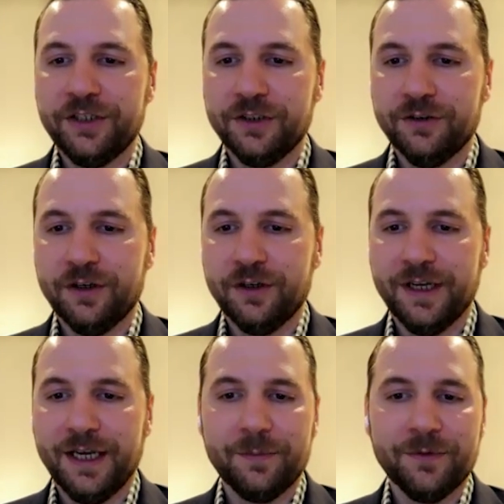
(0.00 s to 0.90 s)
operational at
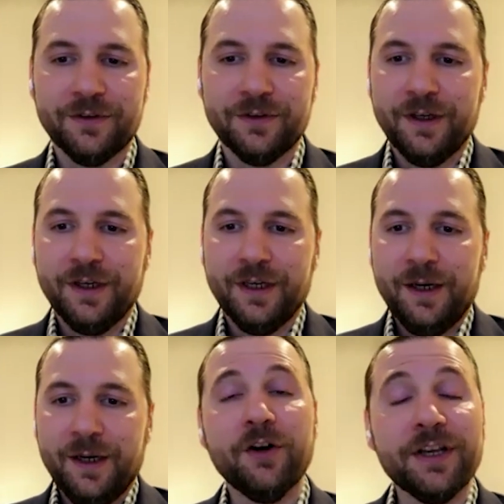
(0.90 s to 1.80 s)
all times.
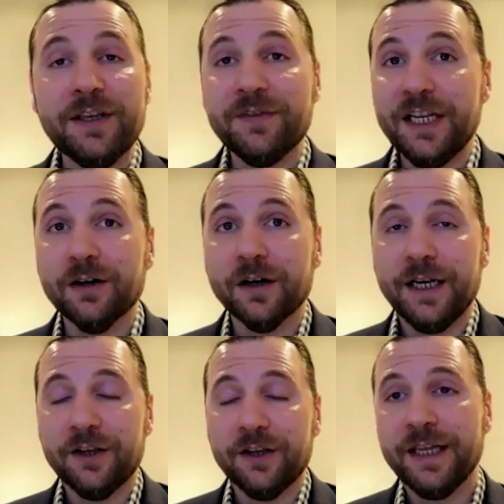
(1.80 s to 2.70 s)
But, you know, even here
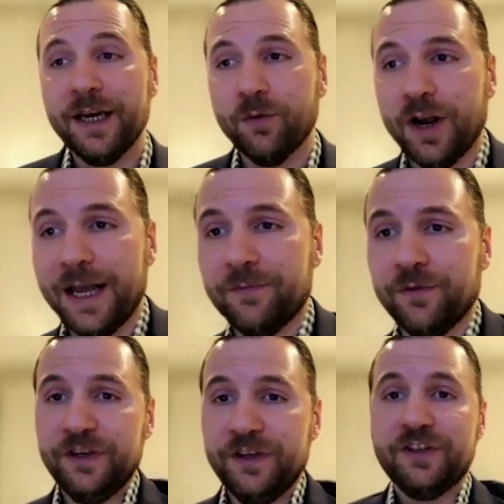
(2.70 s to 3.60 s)
in Australia, where I am
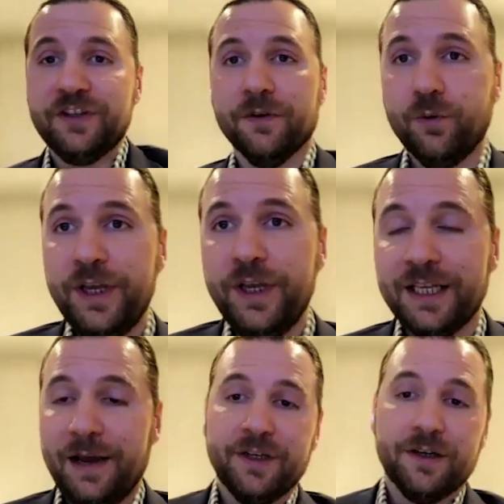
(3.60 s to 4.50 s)
visiting for the
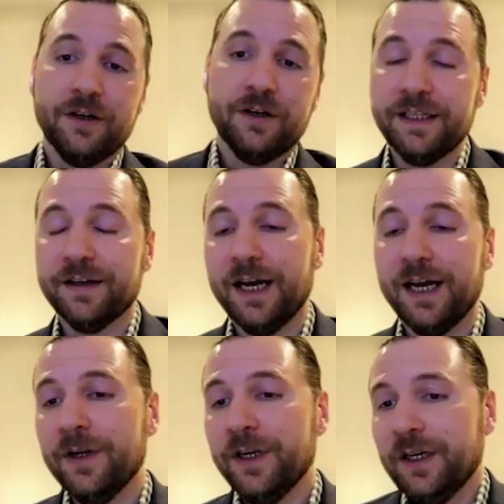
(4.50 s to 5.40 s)
week and having a great
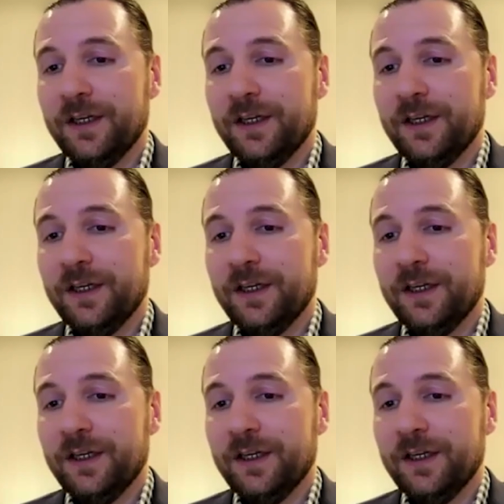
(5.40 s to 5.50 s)
time,